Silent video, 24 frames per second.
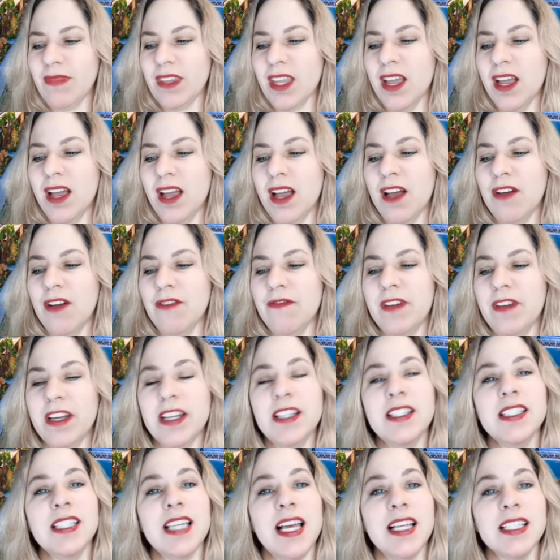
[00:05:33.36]
Venice has
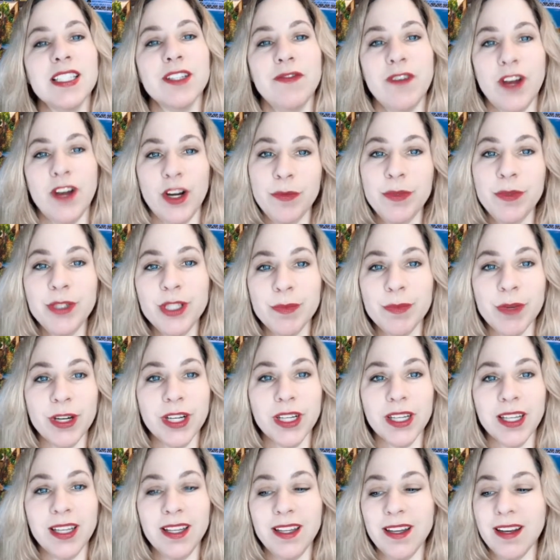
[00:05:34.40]
a farmer's market
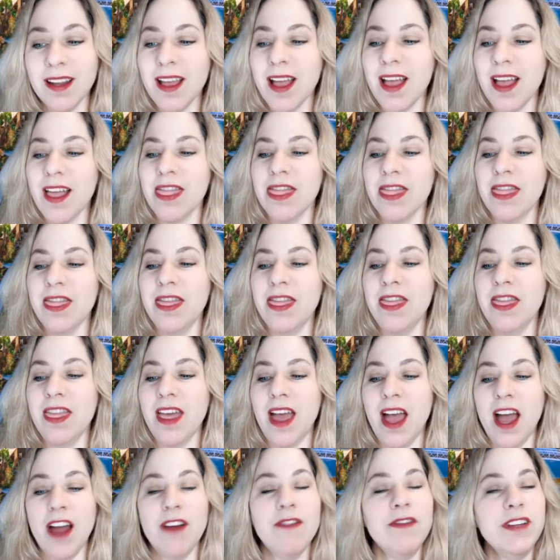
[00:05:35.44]
every
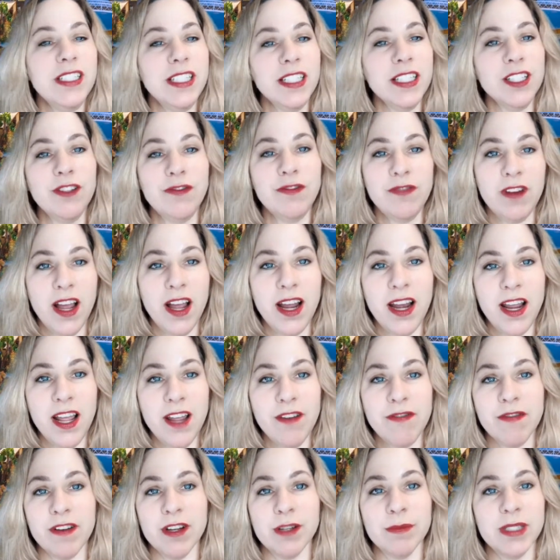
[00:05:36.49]
single Friday from
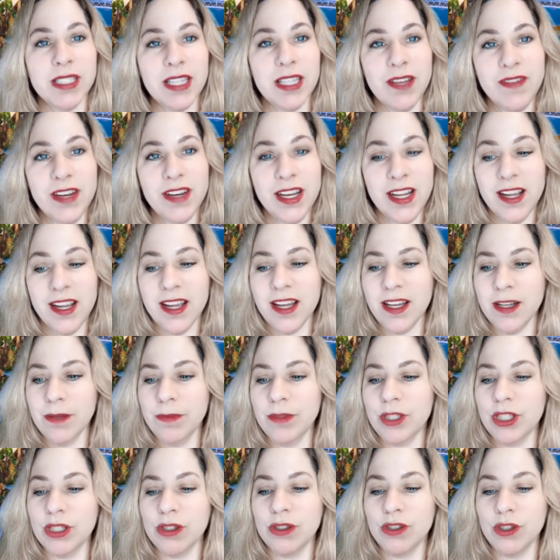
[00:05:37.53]
7 a.m. till
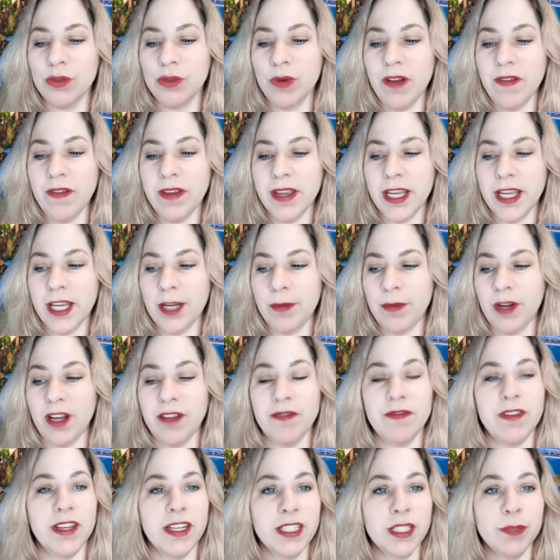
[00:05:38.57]
12 a.m. on Venice
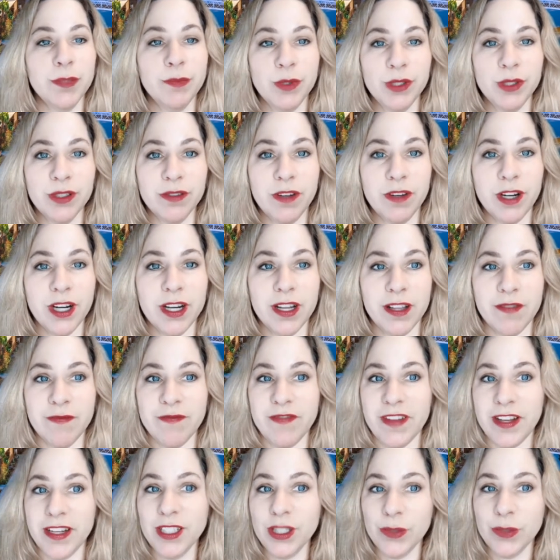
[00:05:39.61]
Boulevard and Venice
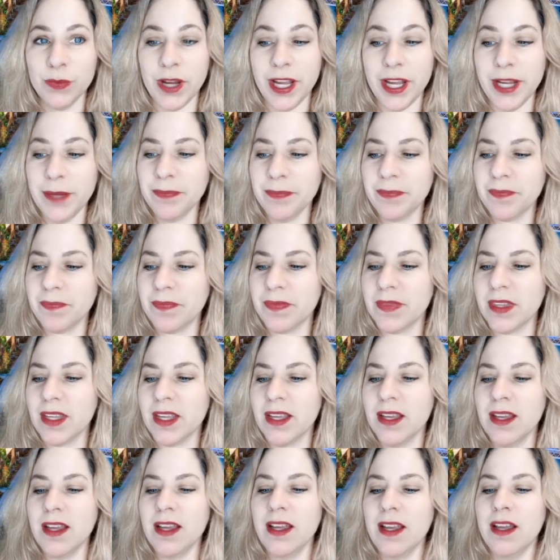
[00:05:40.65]
Way.
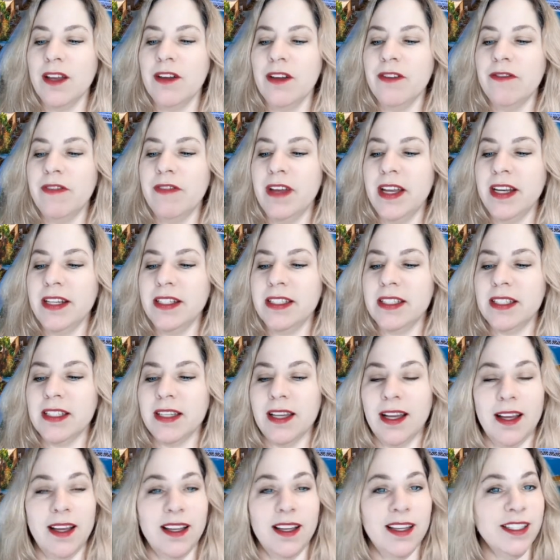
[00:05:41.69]
Venice
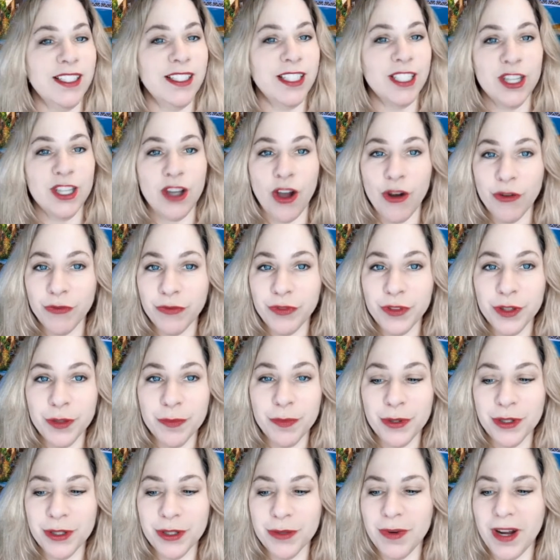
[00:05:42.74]
is known for the
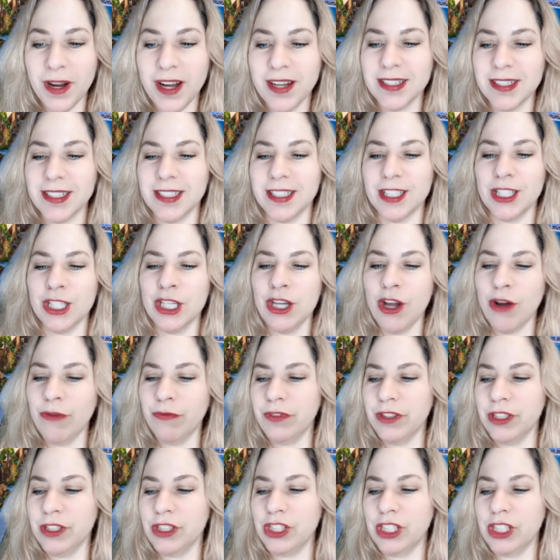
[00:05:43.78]
boardwalks, it's known for the
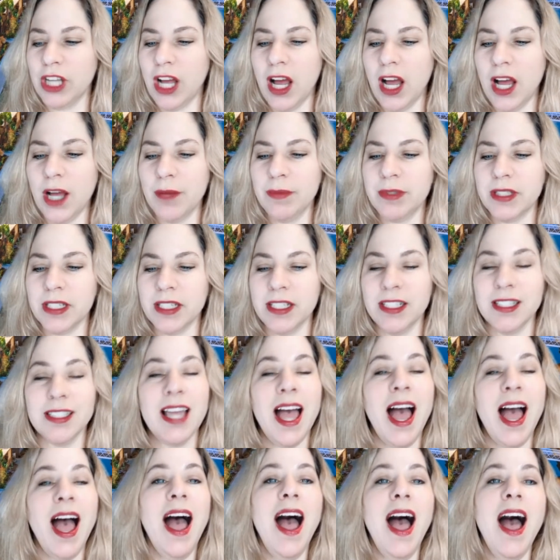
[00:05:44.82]
shops. It is
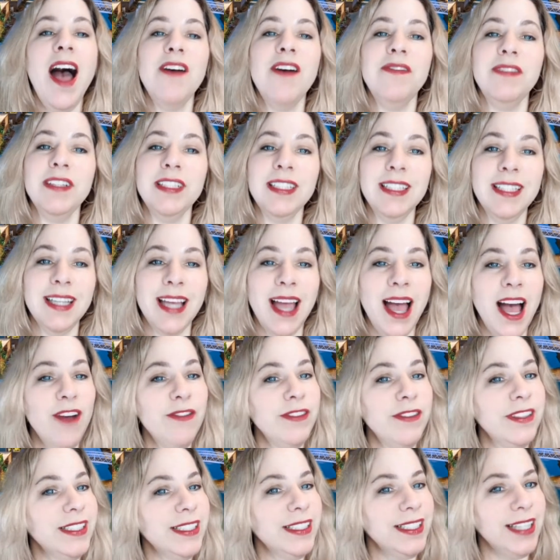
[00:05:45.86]
heavily, heavily,
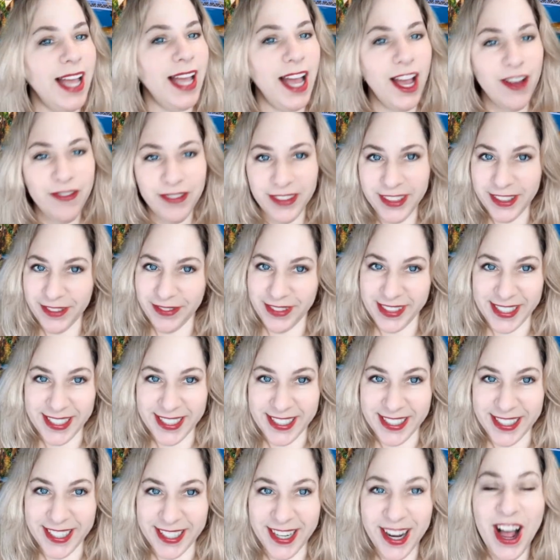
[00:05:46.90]
heavily visited
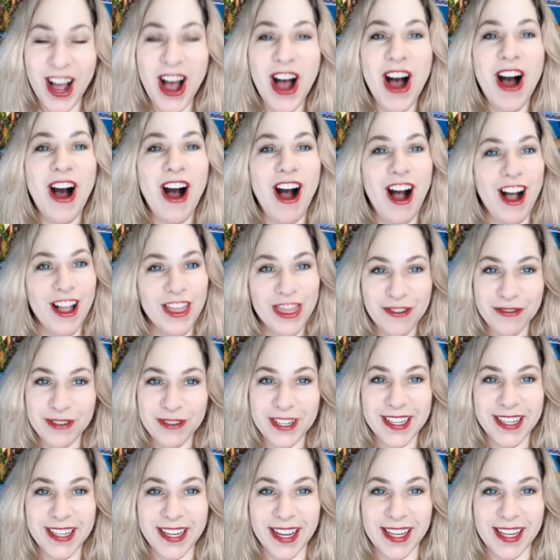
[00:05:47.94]
on the
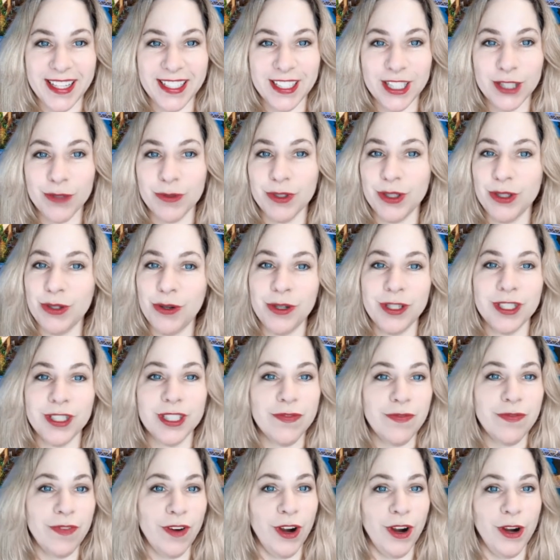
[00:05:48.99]
weekends with tourists far
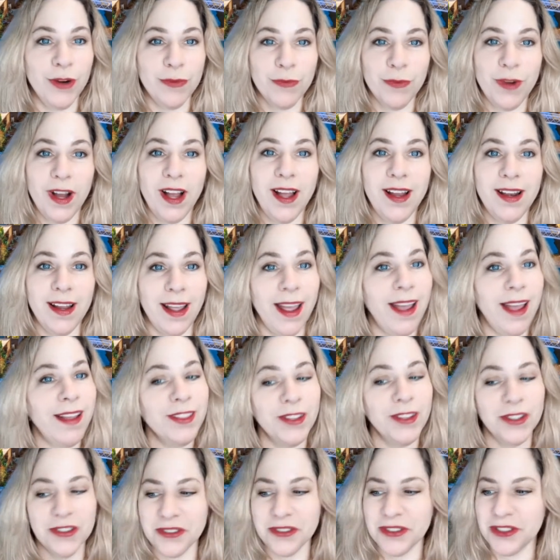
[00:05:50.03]
and wide and
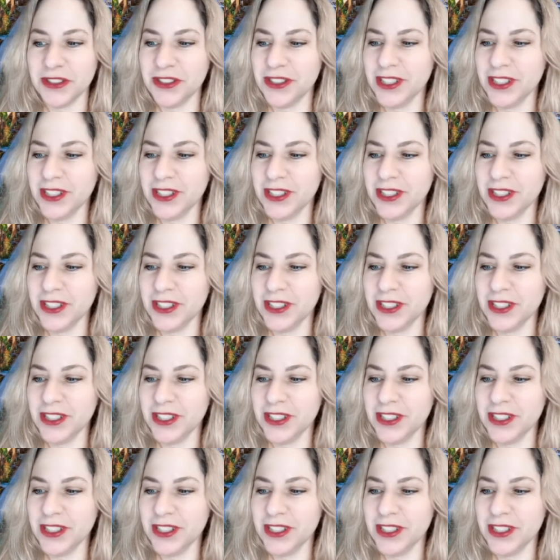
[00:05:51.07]
locals.